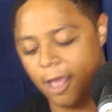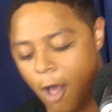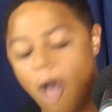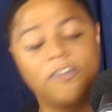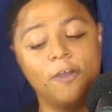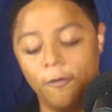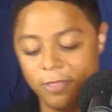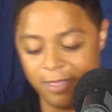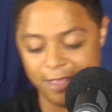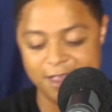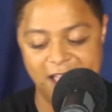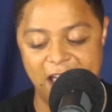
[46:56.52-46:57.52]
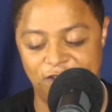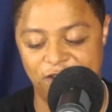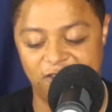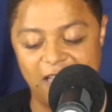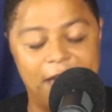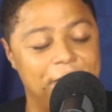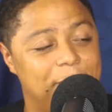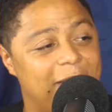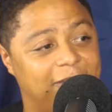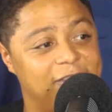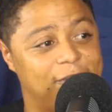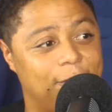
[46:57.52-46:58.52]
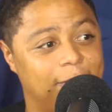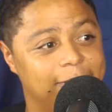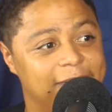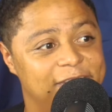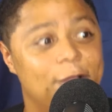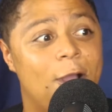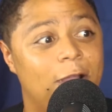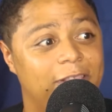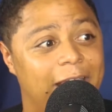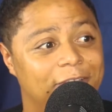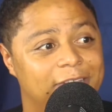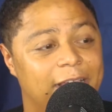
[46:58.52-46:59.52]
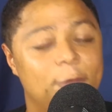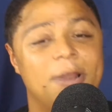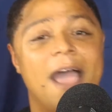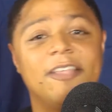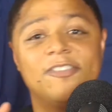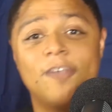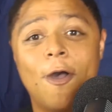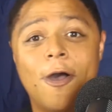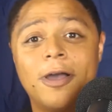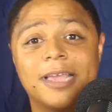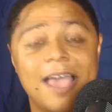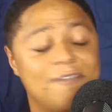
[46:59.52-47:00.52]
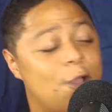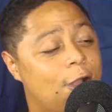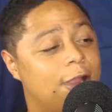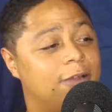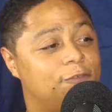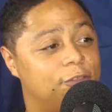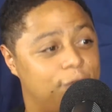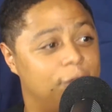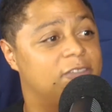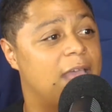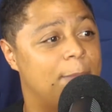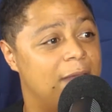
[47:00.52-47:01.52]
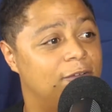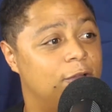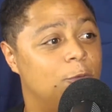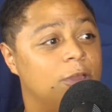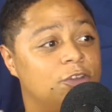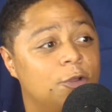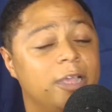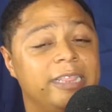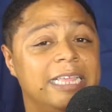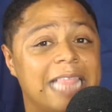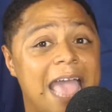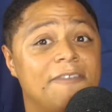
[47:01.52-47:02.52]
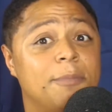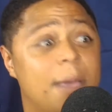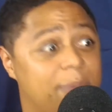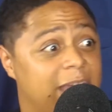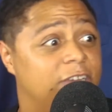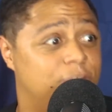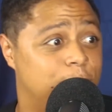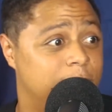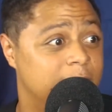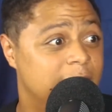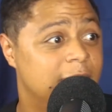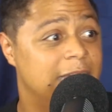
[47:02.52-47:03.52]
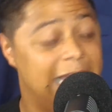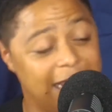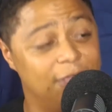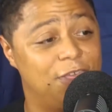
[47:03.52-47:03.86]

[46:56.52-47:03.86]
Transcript: Also, interesting side note about this song, is there a heart in the house tonight? When I saw Kevin Hart for the first time ever during the Laugh at My Pain tour in a